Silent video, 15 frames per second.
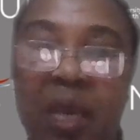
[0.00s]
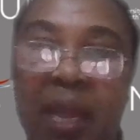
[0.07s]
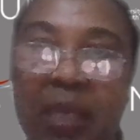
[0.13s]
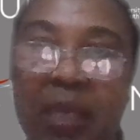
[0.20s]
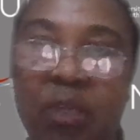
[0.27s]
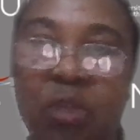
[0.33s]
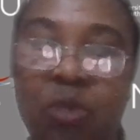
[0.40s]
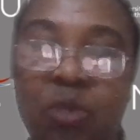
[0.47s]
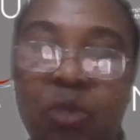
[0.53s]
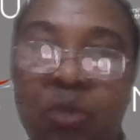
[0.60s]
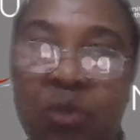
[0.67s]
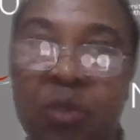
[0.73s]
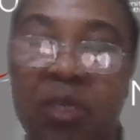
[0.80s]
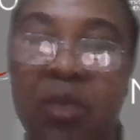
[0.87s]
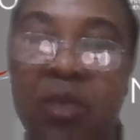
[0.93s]
like to
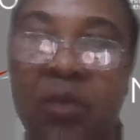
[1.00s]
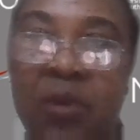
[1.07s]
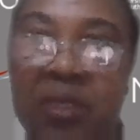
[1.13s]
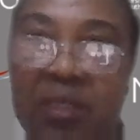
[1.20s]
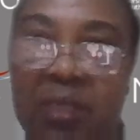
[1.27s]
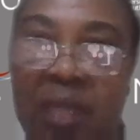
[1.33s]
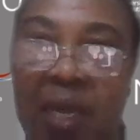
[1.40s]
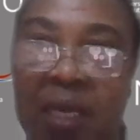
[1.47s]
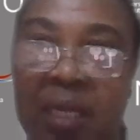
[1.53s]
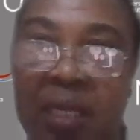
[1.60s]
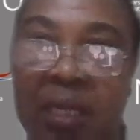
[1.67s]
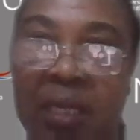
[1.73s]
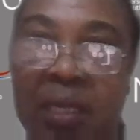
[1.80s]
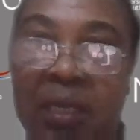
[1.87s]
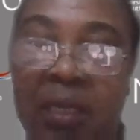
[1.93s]
use in your
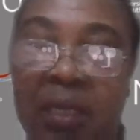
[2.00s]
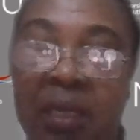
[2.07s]
study,